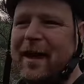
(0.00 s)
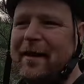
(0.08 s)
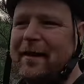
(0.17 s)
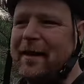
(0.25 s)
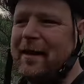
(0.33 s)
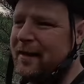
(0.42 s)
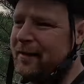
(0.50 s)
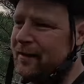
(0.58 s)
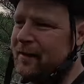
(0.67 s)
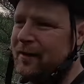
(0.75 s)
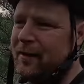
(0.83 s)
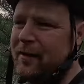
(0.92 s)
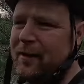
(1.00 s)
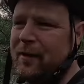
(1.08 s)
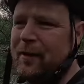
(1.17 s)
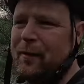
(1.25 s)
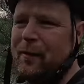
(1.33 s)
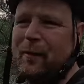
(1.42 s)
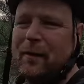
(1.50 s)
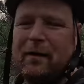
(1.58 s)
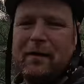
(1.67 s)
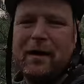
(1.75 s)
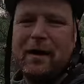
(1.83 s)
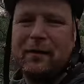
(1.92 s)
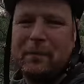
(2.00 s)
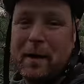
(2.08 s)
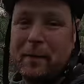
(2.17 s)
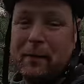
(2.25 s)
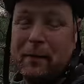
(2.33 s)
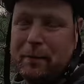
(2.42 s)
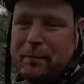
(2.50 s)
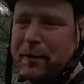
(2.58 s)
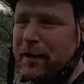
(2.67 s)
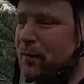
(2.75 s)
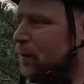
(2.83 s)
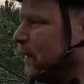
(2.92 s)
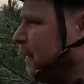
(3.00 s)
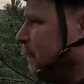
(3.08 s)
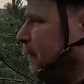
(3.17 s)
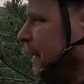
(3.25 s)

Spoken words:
And then when I realized battery going pretty quick,